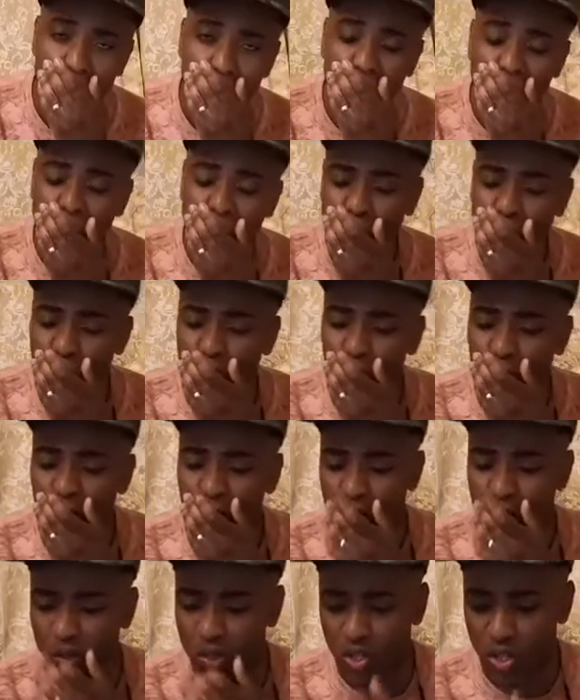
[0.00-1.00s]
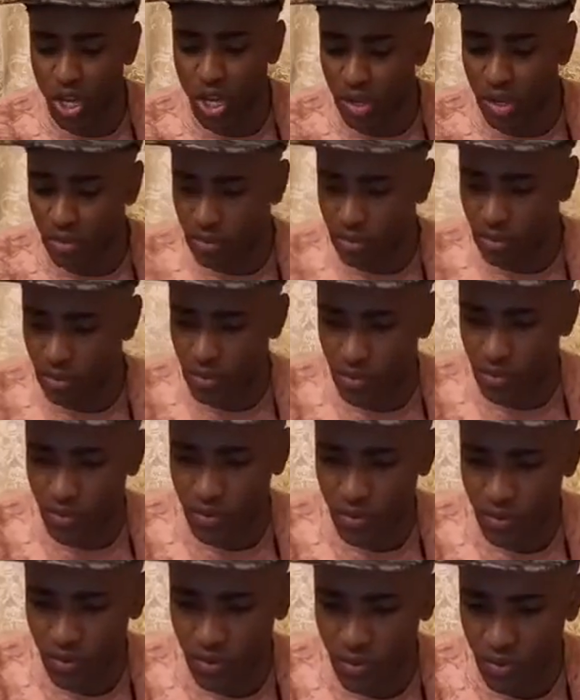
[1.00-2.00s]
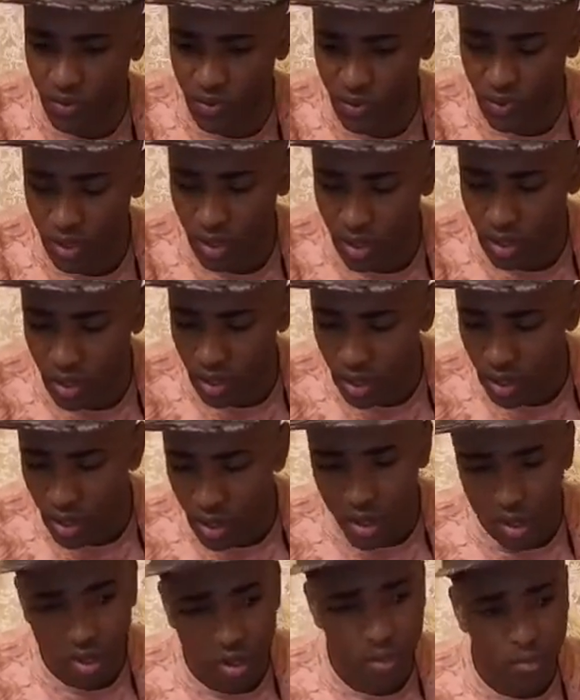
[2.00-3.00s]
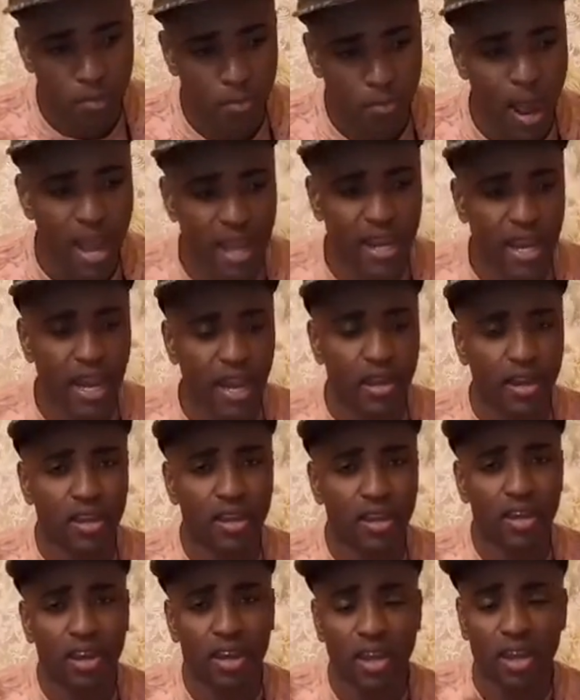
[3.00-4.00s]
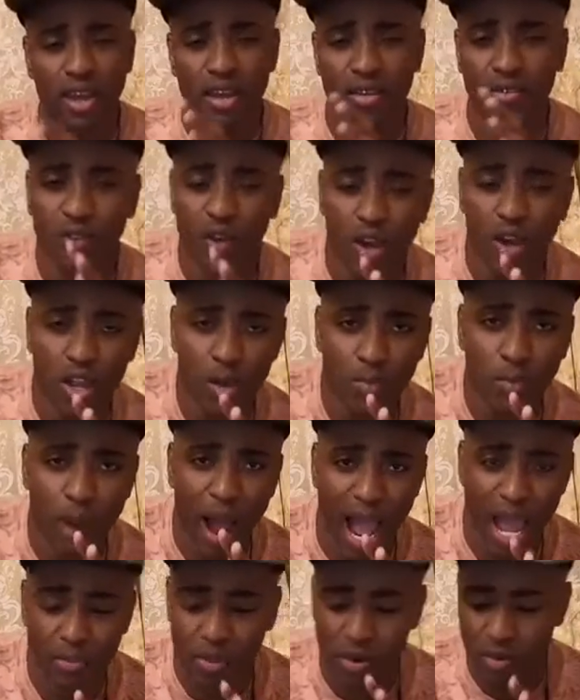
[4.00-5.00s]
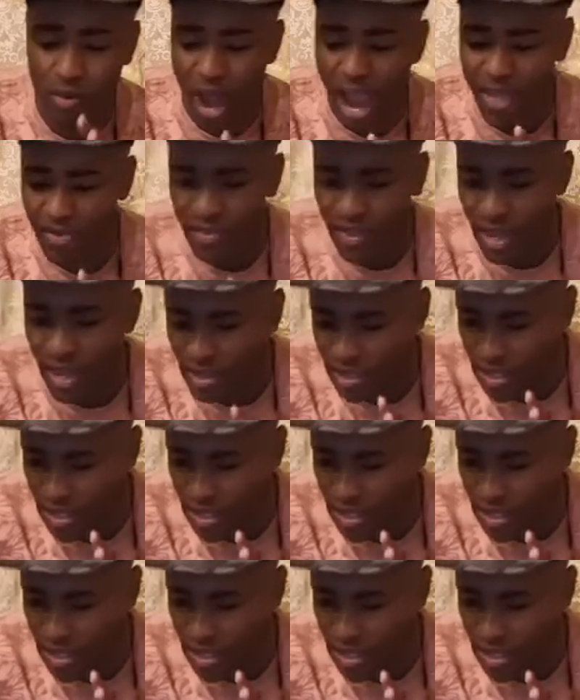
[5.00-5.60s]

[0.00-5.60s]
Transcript: If you've got your Bible right there, just quickly move to the book of Romans chapter number 8.